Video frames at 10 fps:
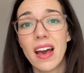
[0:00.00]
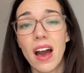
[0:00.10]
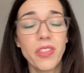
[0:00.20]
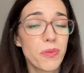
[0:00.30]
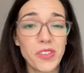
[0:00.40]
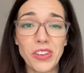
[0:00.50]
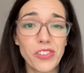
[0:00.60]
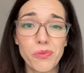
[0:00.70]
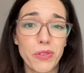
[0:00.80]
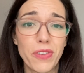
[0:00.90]
other
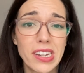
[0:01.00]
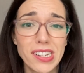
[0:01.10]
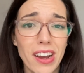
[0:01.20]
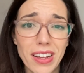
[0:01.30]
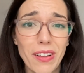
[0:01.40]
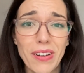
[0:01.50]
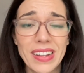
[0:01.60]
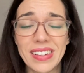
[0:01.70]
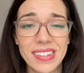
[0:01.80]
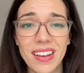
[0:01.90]
teachers prefer dialogue
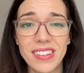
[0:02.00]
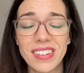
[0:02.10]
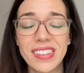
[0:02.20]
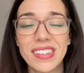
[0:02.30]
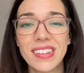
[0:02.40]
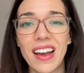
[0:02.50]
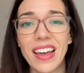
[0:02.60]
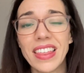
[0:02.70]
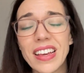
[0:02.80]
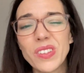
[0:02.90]
and discussions. I
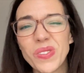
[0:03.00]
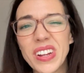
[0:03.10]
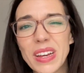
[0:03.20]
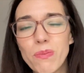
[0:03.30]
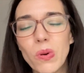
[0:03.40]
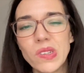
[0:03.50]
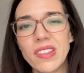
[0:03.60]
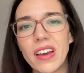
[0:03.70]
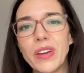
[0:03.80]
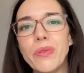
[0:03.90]
think it's really important
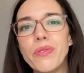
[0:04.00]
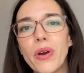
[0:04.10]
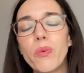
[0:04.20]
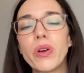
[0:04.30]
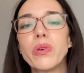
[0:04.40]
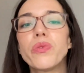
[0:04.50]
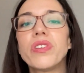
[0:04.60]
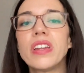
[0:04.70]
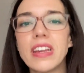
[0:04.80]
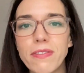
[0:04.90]
that you know what your
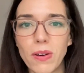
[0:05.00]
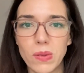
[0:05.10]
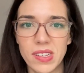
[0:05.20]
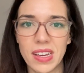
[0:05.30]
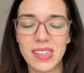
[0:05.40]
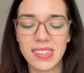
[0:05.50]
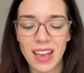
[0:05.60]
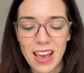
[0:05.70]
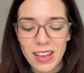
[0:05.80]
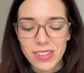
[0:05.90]
default is,
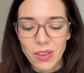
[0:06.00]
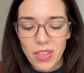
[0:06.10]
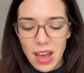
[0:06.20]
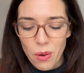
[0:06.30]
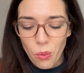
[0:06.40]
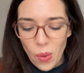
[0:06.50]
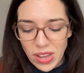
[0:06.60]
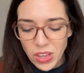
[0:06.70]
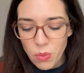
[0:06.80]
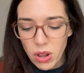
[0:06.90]
so that
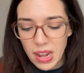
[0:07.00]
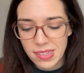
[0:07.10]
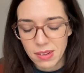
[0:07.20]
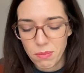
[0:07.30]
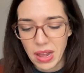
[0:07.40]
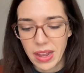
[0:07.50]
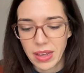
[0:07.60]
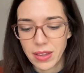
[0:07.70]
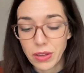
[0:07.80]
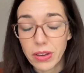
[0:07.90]
when you are lesson
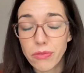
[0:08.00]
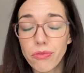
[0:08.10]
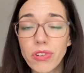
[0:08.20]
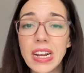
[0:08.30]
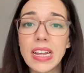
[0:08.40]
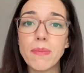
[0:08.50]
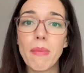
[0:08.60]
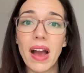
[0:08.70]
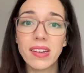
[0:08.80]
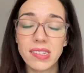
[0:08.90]
planning, you can really
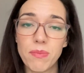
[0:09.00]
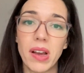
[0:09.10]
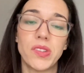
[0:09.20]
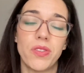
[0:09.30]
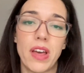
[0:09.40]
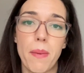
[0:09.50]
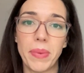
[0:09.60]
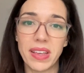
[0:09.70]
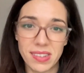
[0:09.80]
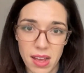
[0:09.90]
maximize on that,
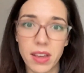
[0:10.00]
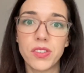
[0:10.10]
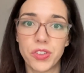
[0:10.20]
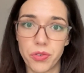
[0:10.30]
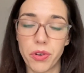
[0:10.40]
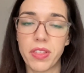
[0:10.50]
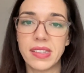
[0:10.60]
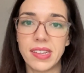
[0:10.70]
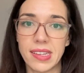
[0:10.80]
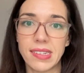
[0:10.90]
because that is your
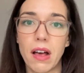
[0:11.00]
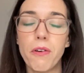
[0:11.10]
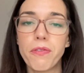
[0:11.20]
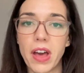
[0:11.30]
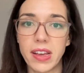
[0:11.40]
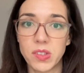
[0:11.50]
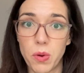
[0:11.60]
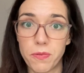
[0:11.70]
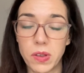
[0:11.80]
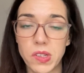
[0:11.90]
authentic self. That is
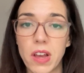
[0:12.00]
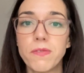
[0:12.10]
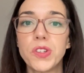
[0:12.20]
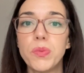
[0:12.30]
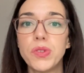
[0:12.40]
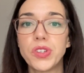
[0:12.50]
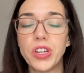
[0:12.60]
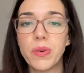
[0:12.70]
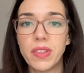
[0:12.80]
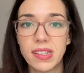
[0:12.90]
what feels comfortable to
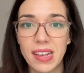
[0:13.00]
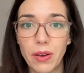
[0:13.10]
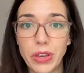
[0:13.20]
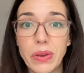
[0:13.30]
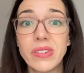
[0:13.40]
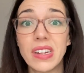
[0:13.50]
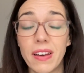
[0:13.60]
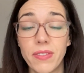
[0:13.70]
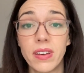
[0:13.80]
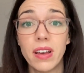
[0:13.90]
you, and that's how you
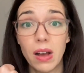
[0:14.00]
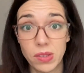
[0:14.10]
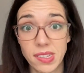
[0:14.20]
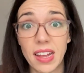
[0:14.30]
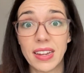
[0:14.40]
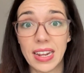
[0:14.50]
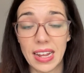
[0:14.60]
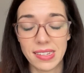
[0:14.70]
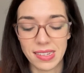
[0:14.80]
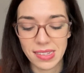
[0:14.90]
deliver outstanding
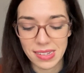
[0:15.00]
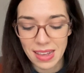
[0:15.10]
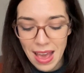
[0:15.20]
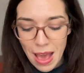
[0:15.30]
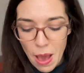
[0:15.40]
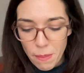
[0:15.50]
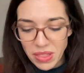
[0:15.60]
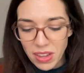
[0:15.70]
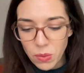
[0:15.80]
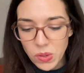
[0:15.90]
lessons. But
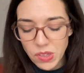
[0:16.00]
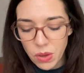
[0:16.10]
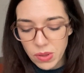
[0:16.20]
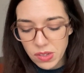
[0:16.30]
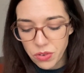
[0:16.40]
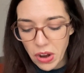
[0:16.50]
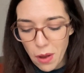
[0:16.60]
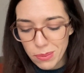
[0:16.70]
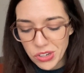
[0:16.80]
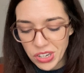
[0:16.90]
then also it's a great
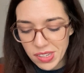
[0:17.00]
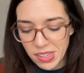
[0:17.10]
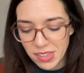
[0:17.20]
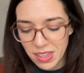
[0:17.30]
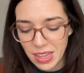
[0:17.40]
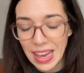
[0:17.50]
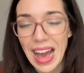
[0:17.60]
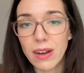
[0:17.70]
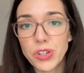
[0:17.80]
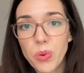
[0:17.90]
opportunity to think,
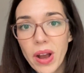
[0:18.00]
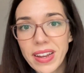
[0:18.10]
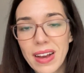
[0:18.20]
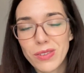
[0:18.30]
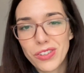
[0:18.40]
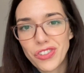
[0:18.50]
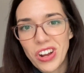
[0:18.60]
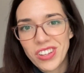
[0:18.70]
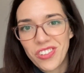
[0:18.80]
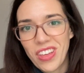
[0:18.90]
how do I now
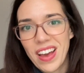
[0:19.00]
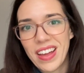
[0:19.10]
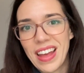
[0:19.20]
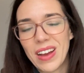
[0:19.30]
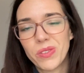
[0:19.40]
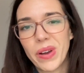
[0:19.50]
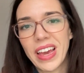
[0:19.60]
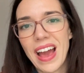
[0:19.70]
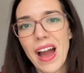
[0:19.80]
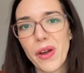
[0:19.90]
stretch that, and how do I
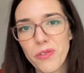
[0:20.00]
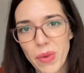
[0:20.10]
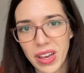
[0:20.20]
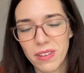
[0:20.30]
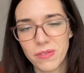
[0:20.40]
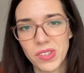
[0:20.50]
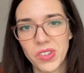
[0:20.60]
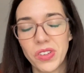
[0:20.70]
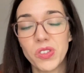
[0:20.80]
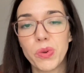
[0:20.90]
get out of my comfort
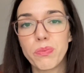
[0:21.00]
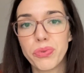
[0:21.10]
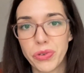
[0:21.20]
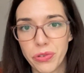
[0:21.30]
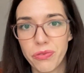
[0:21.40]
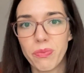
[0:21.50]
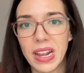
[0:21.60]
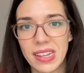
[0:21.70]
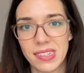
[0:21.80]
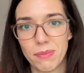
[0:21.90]
zone to improve my
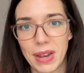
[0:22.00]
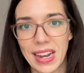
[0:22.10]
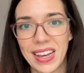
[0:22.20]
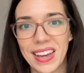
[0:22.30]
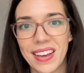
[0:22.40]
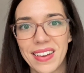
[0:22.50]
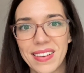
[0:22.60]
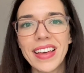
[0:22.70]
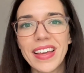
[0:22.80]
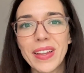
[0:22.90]
lesson planning?
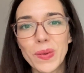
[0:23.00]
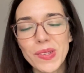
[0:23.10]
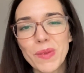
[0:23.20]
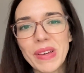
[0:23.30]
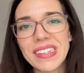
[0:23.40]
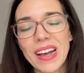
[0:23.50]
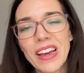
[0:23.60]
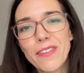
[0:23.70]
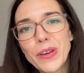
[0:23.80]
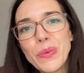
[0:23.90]
It also means that
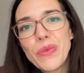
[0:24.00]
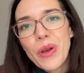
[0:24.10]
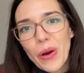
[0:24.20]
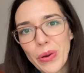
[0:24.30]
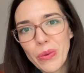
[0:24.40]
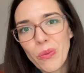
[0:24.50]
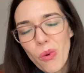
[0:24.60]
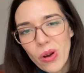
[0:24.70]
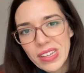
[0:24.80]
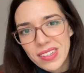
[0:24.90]
if you know
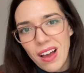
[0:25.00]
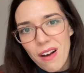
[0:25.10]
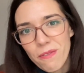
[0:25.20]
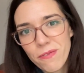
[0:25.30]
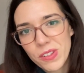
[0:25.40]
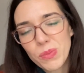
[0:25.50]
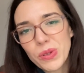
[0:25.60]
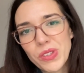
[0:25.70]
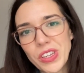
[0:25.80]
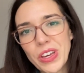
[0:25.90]
what is comfortable
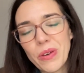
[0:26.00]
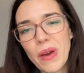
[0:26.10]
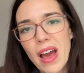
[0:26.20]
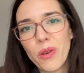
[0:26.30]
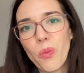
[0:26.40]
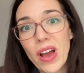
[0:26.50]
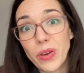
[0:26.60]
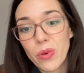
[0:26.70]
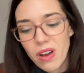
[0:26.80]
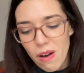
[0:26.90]
to you and where
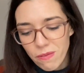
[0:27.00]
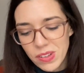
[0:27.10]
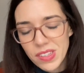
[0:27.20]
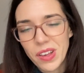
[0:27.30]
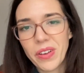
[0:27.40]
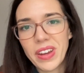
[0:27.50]
your comfort zone